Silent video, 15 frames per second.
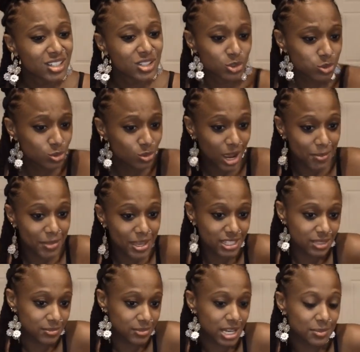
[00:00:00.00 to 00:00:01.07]
True, I may
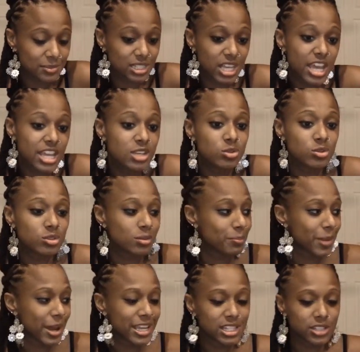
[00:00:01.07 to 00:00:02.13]
sometimes slight you due to
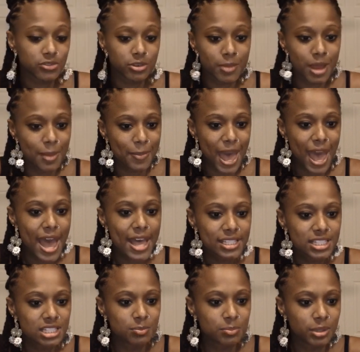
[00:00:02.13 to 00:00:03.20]
bites from my
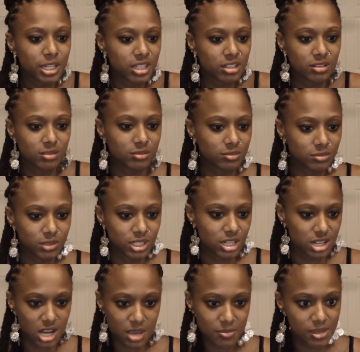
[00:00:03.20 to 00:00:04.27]
past, but
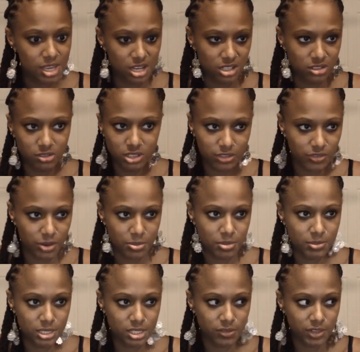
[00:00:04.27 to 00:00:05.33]
wouldn't I be ignorant if I put
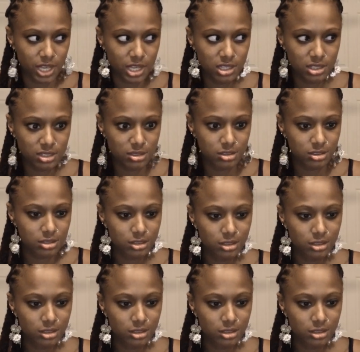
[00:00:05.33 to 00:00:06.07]
myself last?